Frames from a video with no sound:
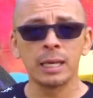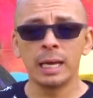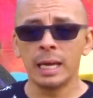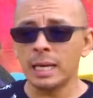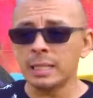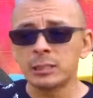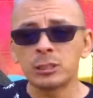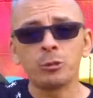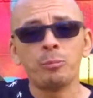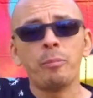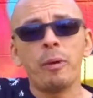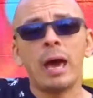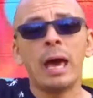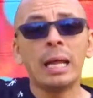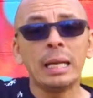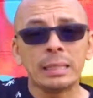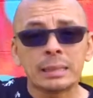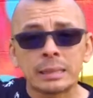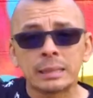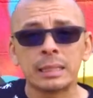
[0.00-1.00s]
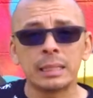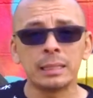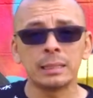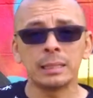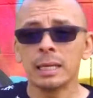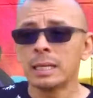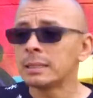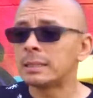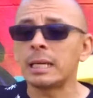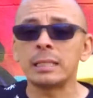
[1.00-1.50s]
It's a medicine
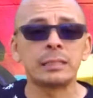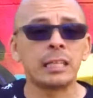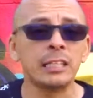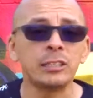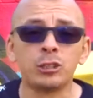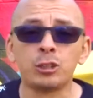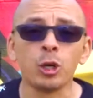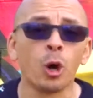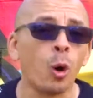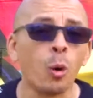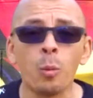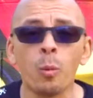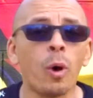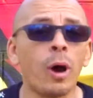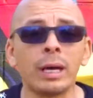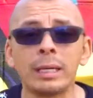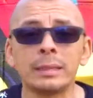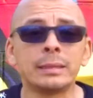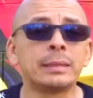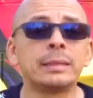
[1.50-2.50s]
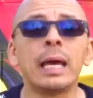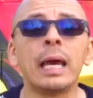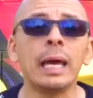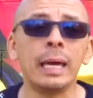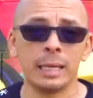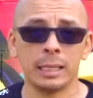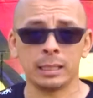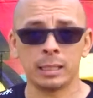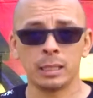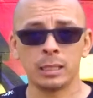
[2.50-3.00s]
that they don't want to take